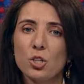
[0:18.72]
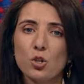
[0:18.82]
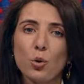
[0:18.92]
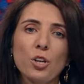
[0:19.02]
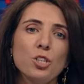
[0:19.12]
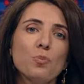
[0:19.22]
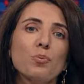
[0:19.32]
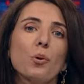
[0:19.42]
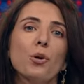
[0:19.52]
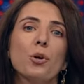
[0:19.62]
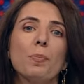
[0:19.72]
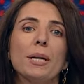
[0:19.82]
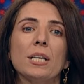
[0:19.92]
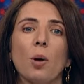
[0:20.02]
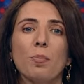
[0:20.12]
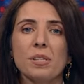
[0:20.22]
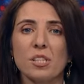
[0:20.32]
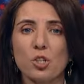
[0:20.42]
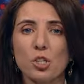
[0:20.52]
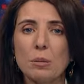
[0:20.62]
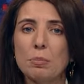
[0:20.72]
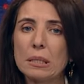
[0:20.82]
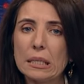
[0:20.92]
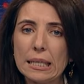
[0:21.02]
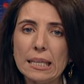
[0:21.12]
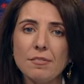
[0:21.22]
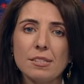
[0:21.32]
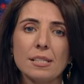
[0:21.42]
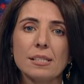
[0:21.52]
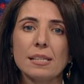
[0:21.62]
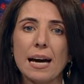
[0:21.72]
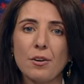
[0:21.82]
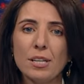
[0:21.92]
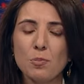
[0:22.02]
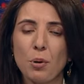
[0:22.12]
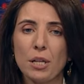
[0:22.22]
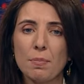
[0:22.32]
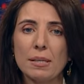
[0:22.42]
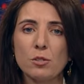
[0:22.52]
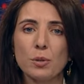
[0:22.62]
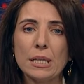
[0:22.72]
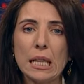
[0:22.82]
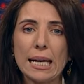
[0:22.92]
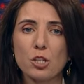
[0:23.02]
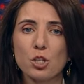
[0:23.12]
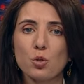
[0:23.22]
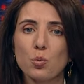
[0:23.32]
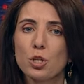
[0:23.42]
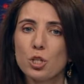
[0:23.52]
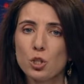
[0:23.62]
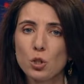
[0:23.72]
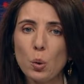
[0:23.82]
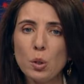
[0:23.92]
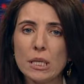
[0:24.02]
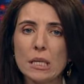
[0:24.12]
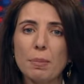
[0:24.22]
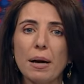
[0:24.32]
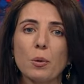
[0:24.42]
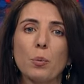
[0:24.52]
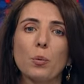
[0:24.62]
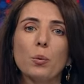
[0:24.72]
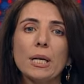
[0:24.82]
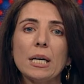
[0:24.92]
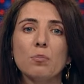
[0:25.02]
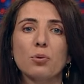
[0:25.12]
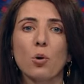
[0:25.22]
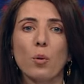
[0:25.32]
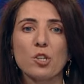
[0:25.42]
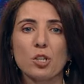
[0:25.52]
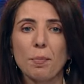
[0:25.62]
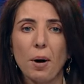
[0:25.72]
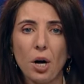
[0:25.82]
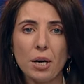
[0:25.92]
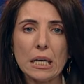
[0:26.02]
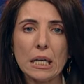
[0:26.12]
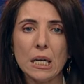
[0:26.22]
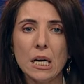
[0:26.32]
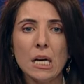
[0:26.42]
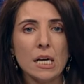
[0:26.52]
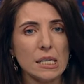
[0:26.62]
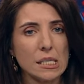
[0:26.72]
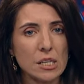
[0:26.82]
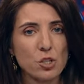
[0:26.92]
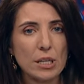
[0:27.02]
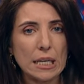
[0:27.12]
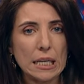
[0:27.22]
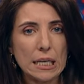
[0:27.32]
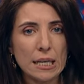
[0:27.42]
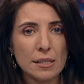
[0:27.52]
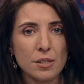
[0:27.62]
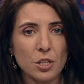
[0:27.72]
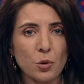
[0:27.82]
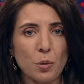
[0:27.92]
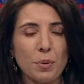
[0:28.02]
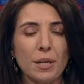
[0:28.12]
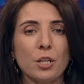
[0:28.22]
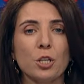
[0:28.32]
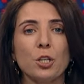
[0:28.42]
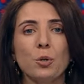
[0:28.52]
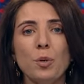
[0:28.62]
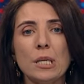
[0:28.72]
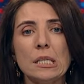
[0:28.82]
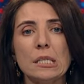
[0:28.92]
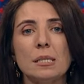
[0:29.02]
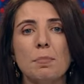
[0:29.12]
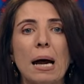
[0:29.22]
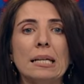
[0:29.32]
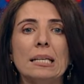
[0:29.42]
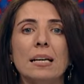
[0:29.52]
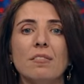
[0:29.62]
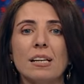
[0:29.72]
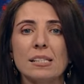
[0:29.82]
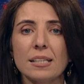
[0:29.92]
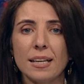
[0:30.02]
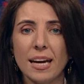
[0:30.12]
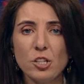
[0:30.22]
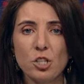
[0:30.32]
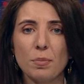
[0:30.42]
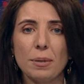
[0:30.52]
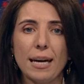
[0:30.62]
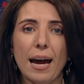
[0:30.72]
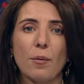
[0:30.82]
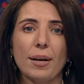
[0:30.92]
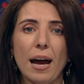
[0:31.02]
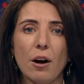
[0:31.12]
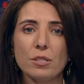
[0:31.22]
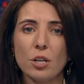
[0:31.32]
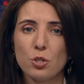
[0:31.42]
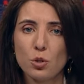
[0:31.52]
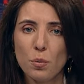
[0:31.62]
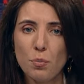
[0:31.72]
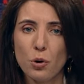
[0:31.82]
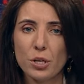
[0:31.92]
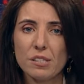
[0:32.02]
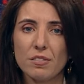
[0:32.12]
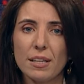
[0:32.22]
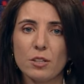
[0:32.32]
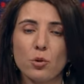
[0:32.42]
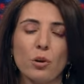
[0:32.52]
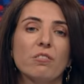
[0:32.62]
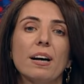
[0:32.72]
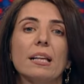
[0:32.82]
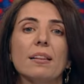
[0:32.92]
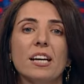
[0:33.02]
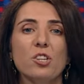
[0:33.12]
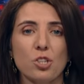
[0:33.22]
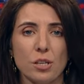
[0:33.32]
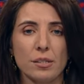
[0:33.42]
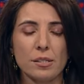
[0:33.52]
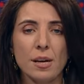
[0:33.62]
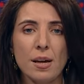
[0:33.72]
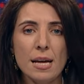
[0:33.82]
Georgia's pro European opposition believes that Saturday's parliamentary elections were stolen by the ruling pro Russian party, essentially leading to the European Union to demand an investigation be carried out onto reports of electoral violations.